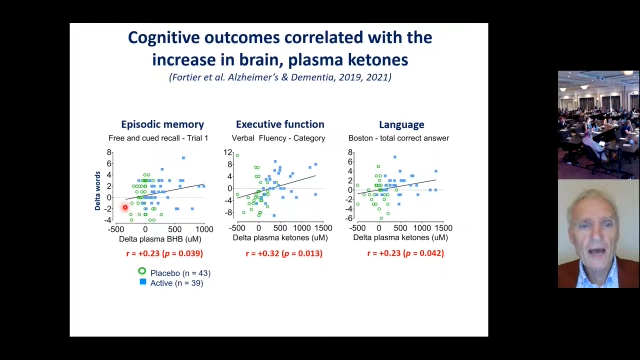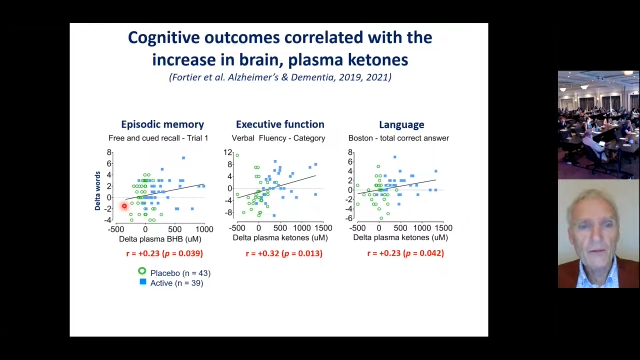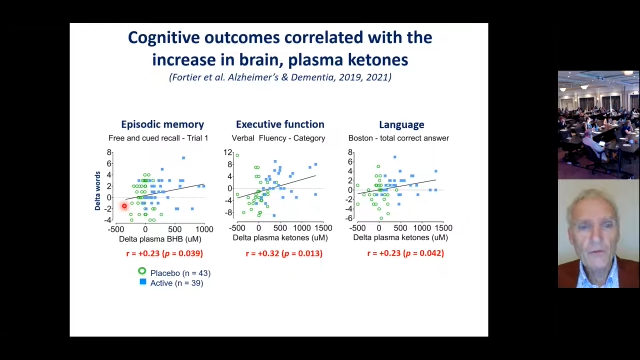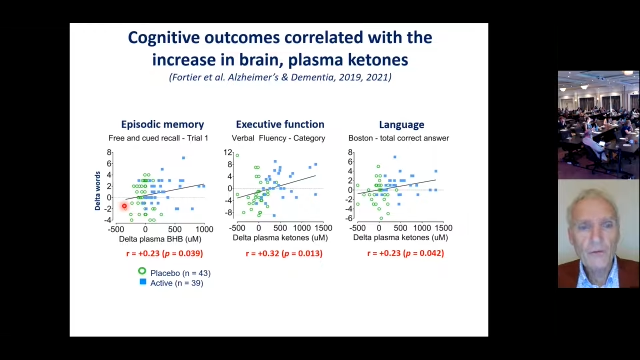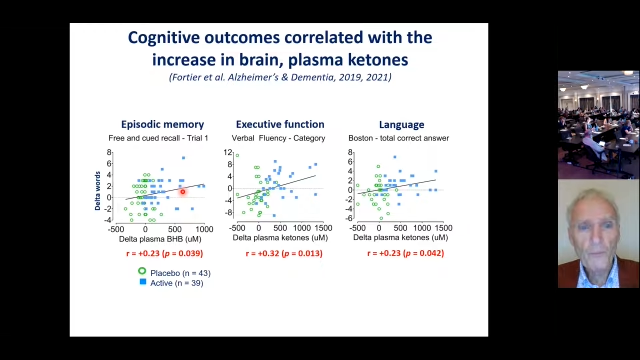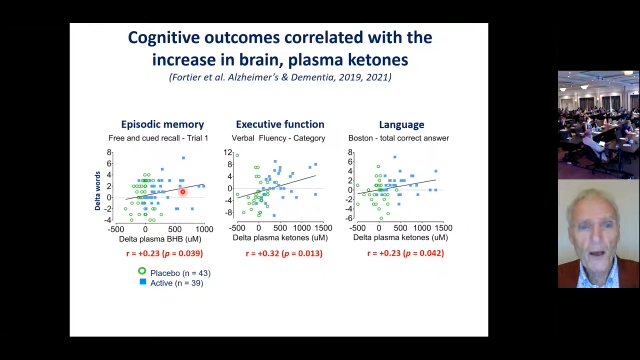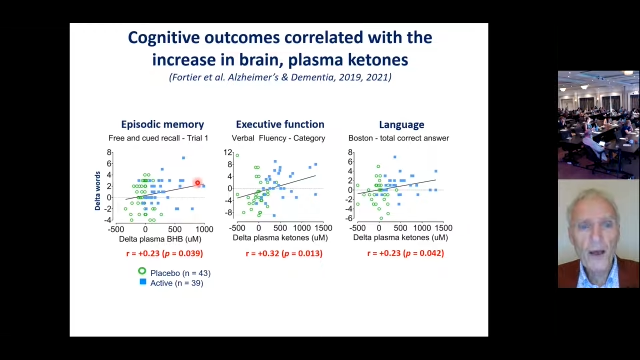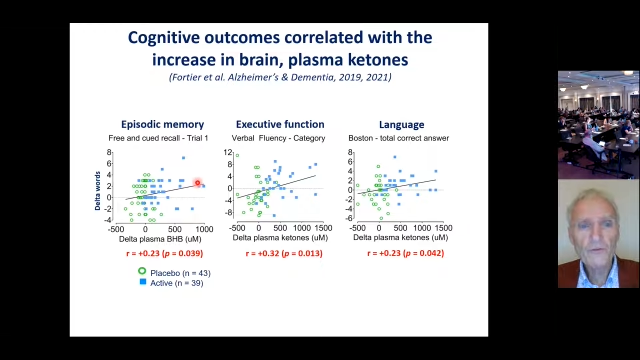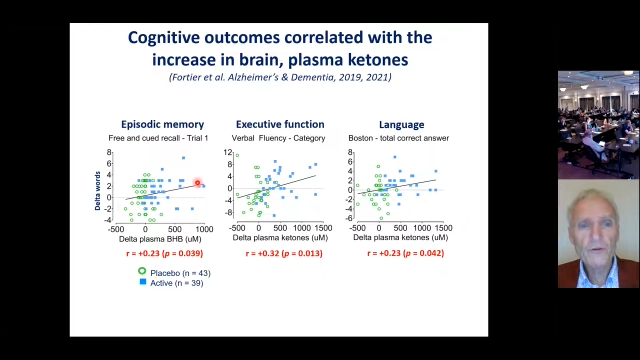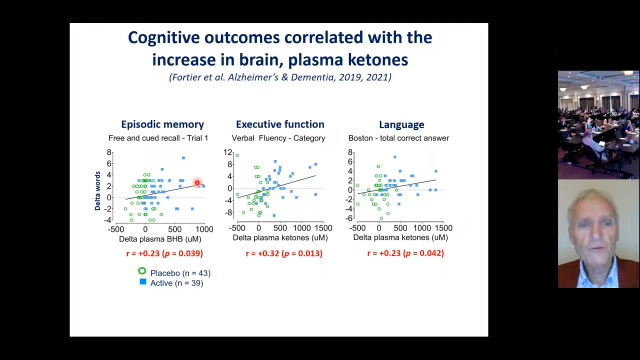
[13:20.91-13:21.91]
And there's a
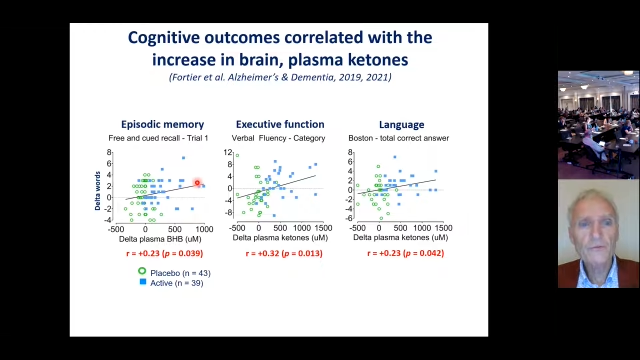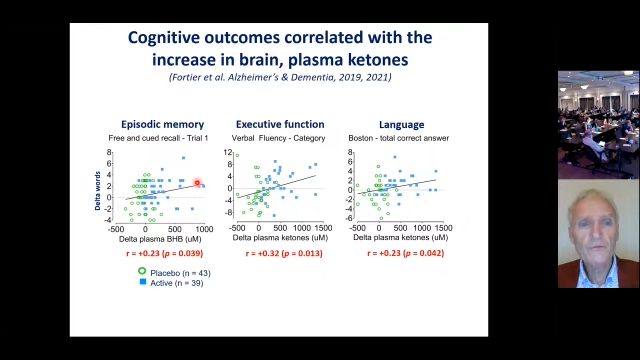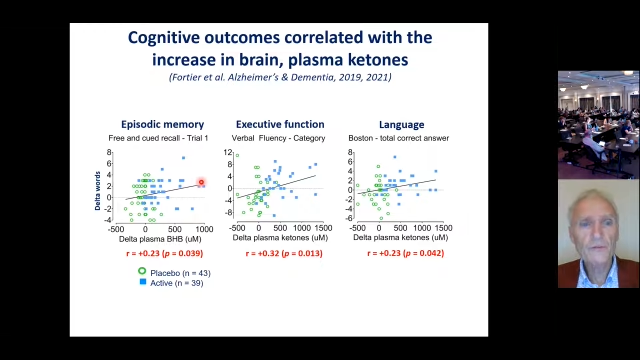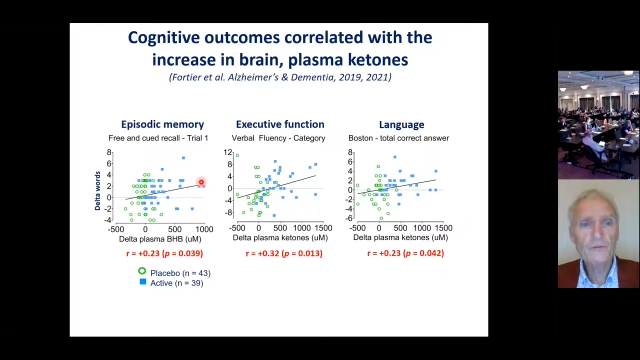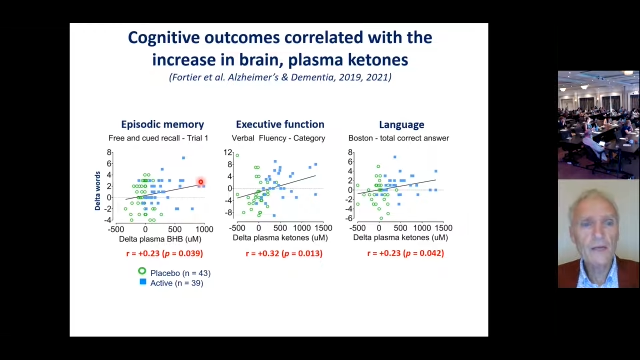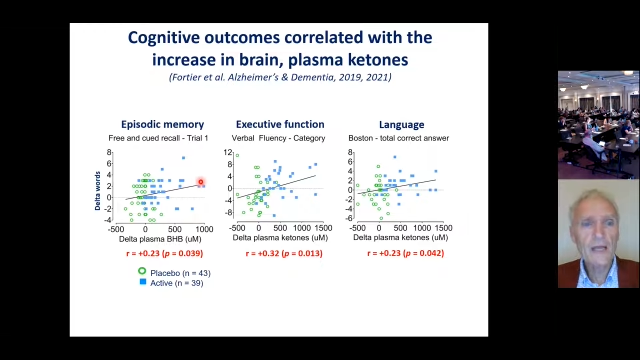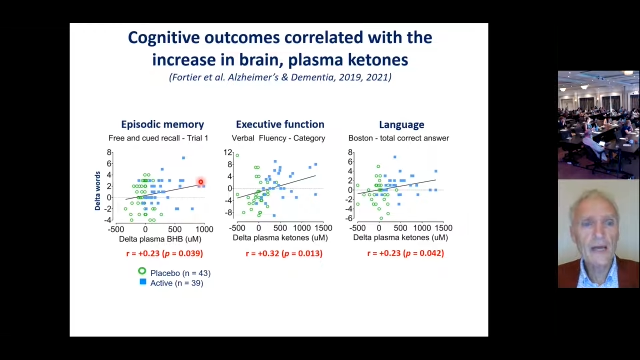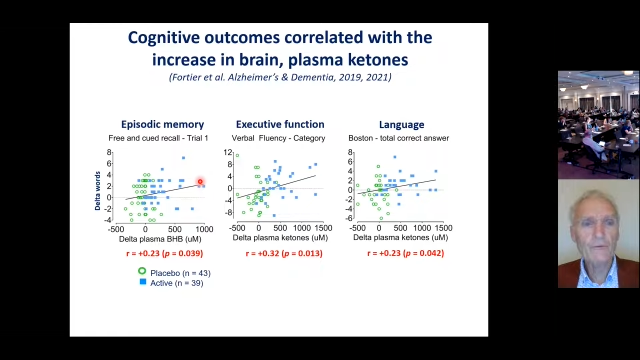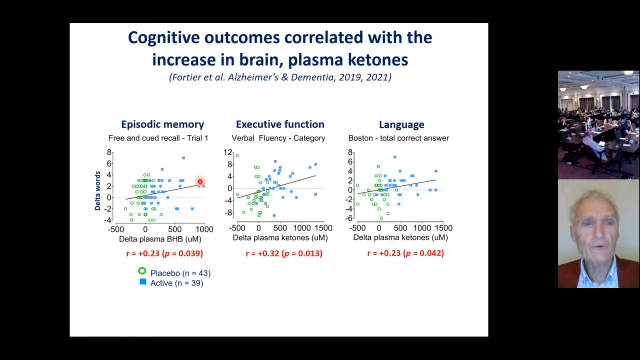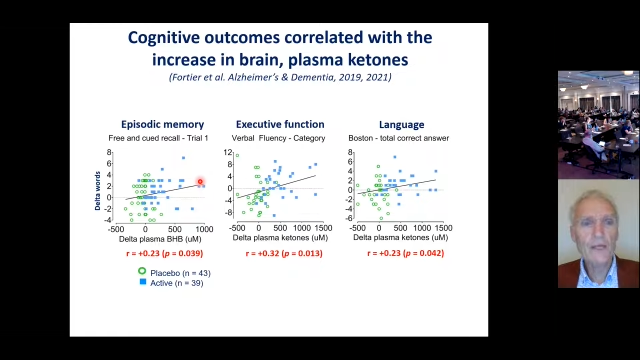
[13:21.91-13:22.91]
positive straight
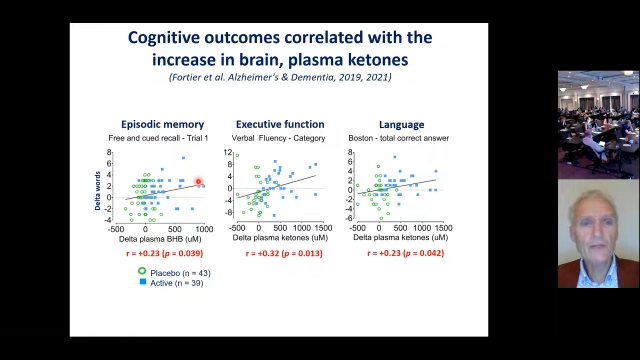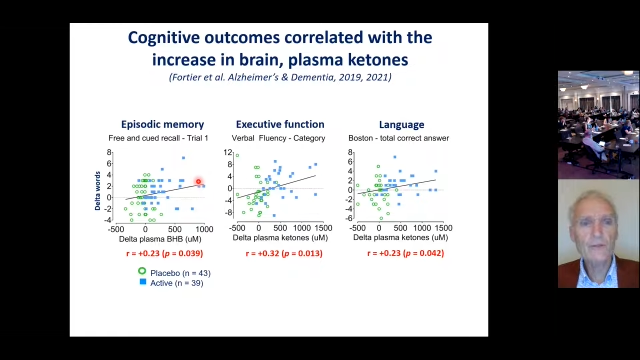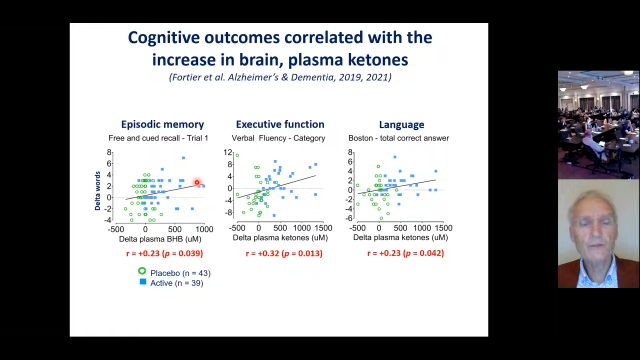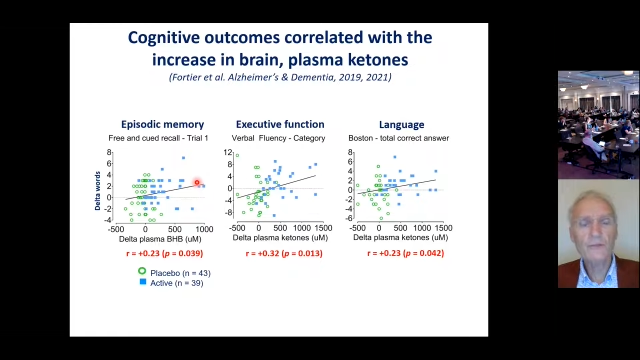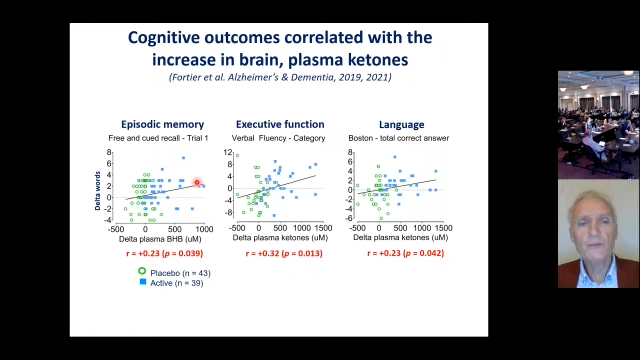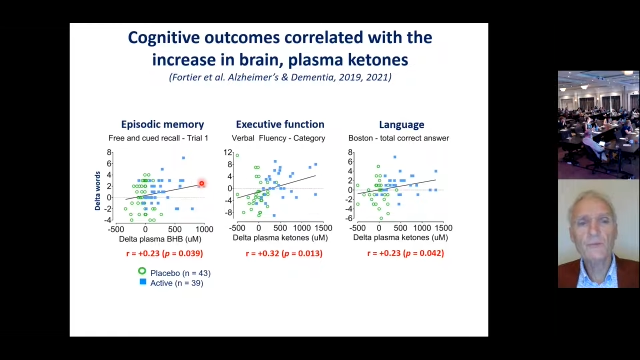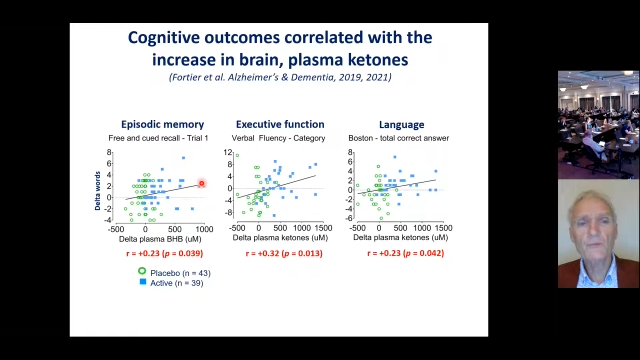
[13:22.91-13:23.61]
line relationship